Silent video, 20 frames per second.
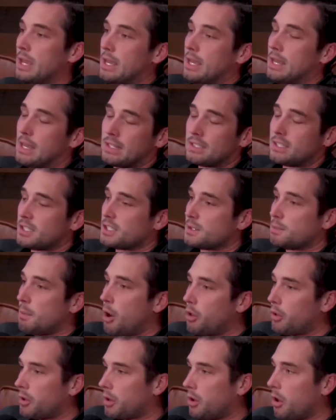He is a
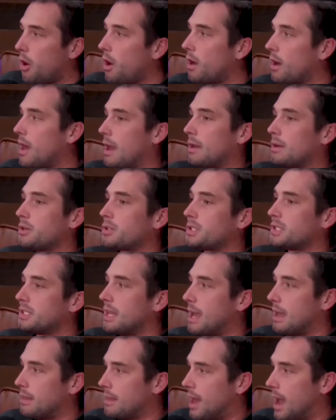smaller guard. I
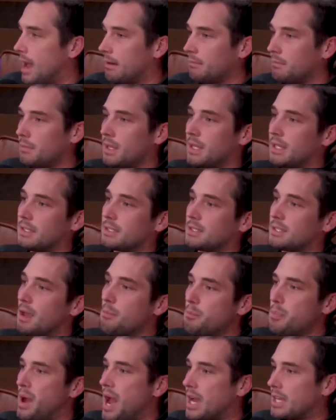understand that. In
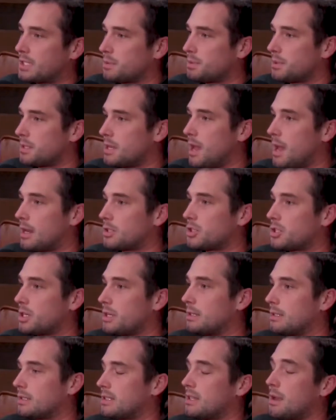some pass
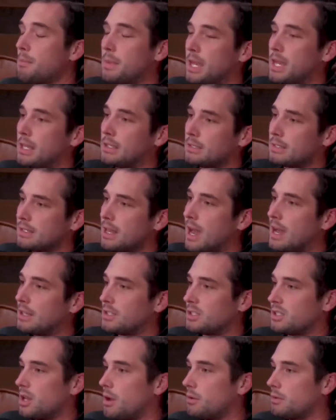protection, some
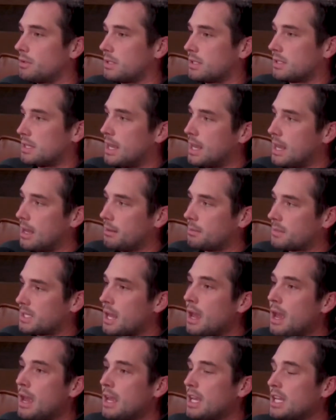inside zone
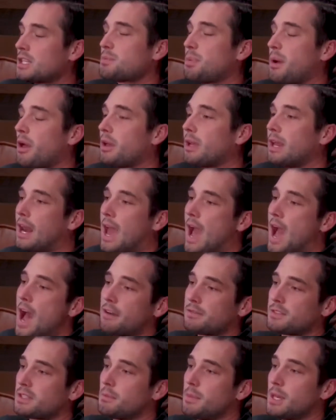schemes, he's probably going to
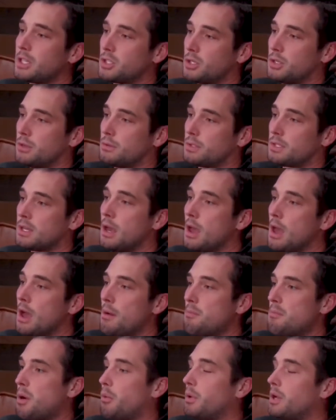have some issues.
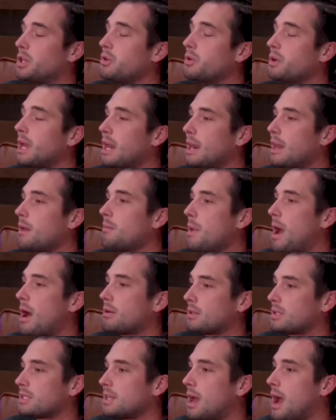But when you get him
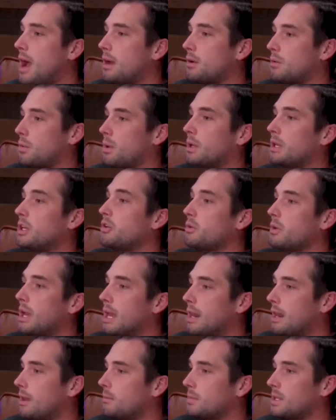outside or when you
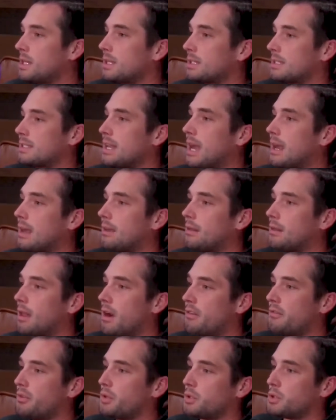get him to the second
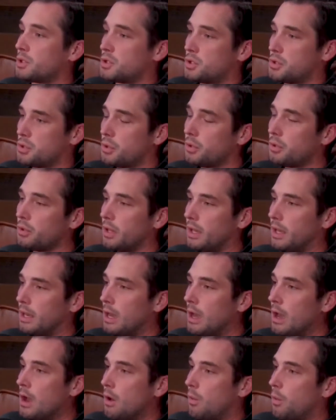level is
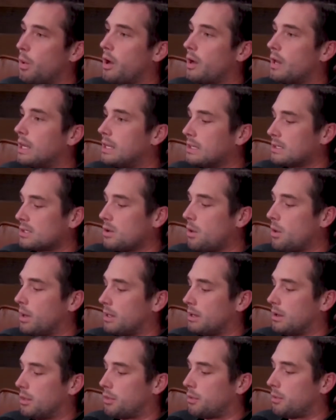truly where he is
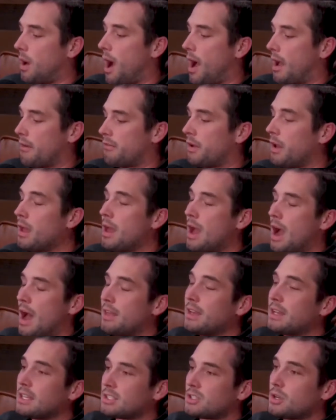going to thrive.
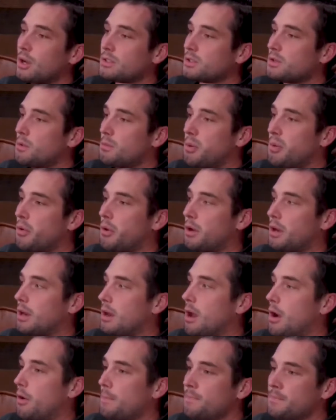I think it's also important to
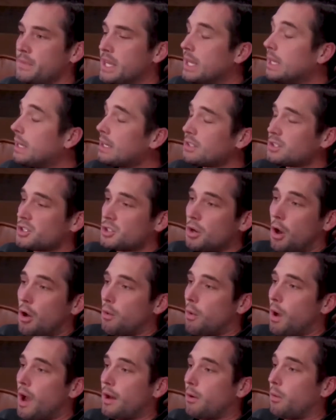note he can
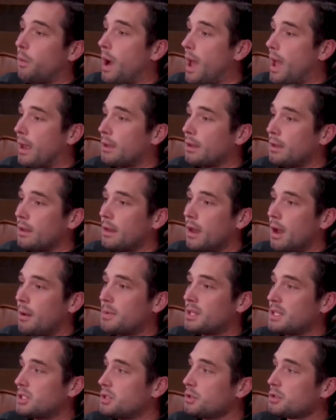start right away.
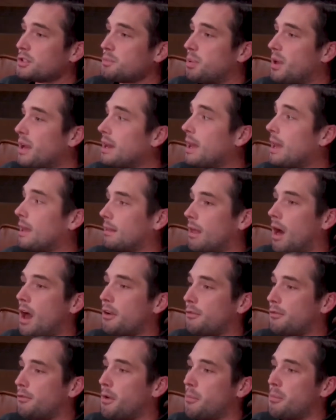I mean, the dude's played a
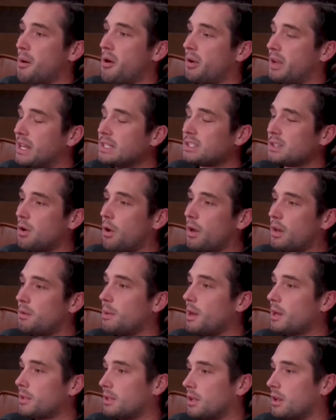lot of football. He's going
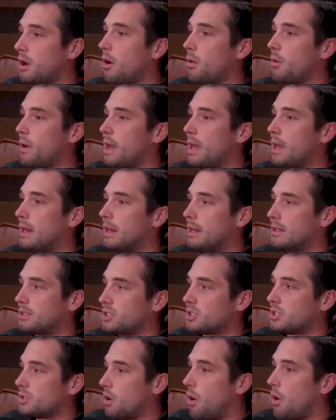to be able to go in
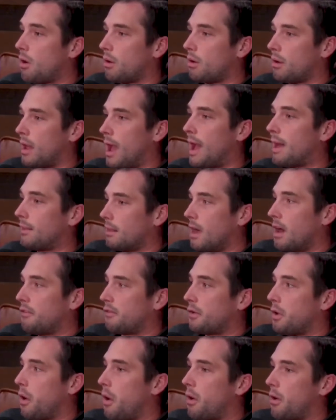and start at
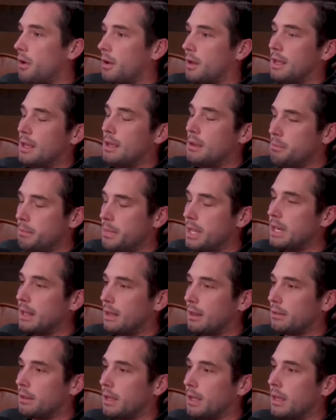left guard
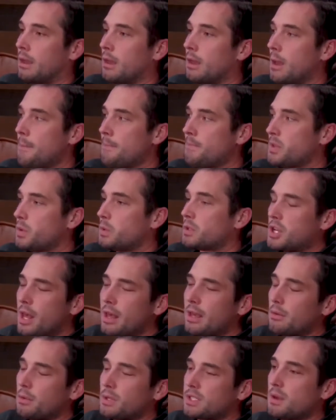immediately, which I
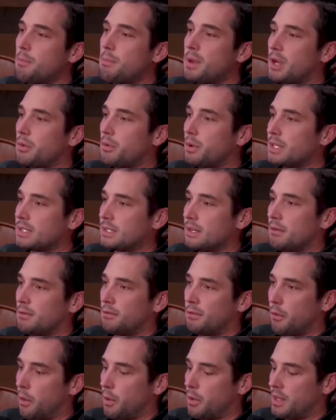think was a big reason
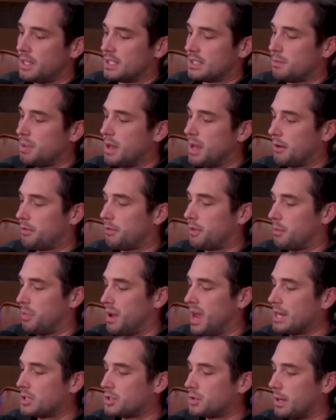for this pick for the
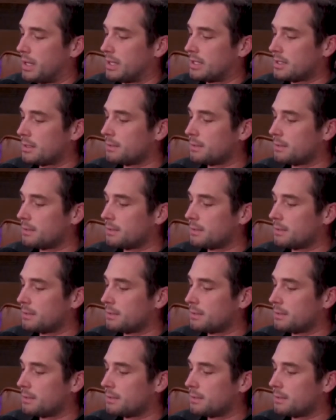Patriots.